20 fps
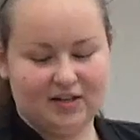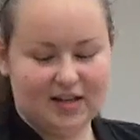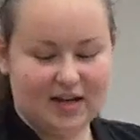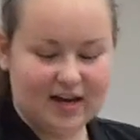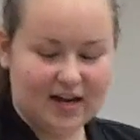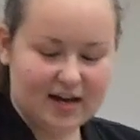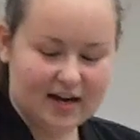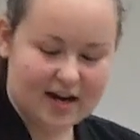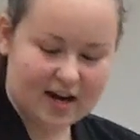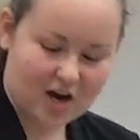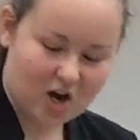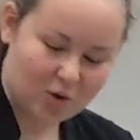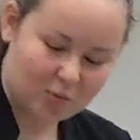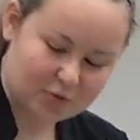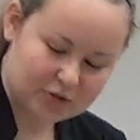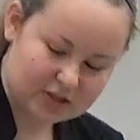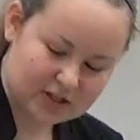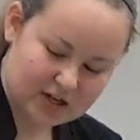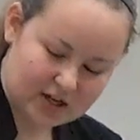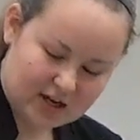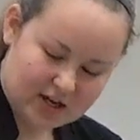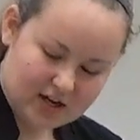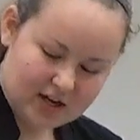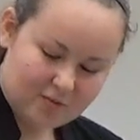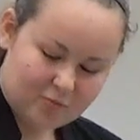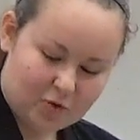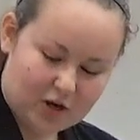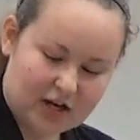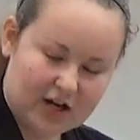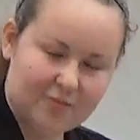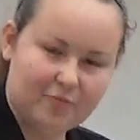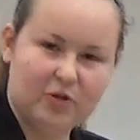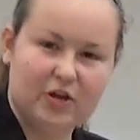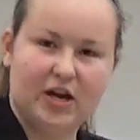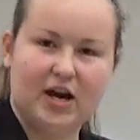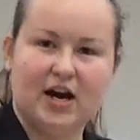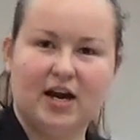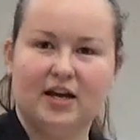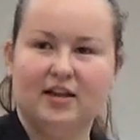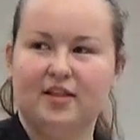that kind of helps break up the
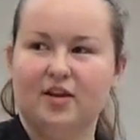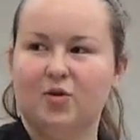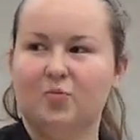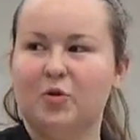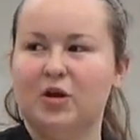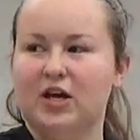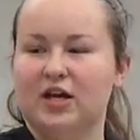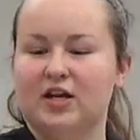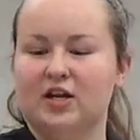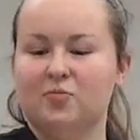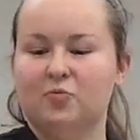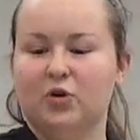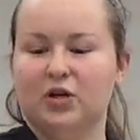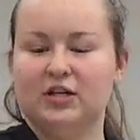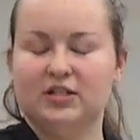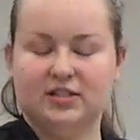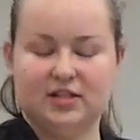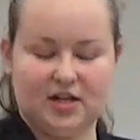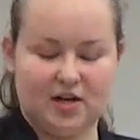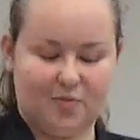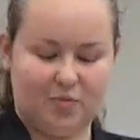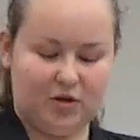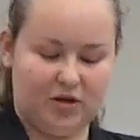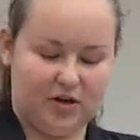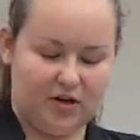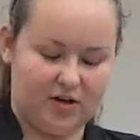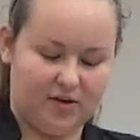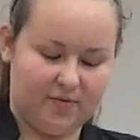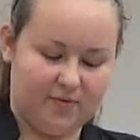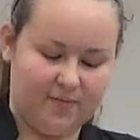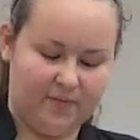eye a little bit and brings it up here.